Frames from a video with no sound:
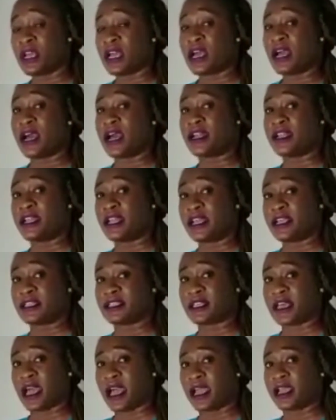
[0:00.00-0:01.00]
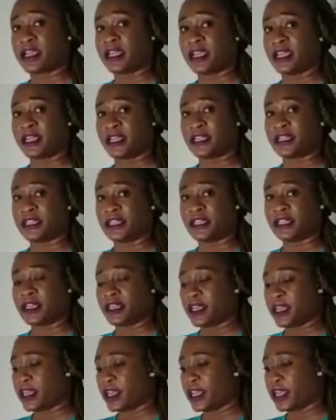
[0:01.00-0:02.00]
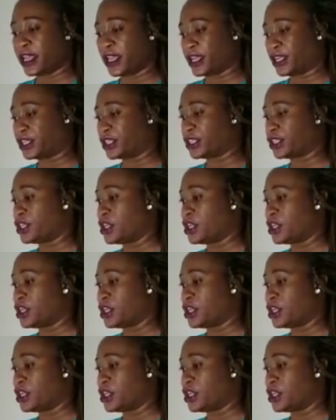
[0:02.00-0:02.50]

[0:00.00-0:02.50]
and SIADH.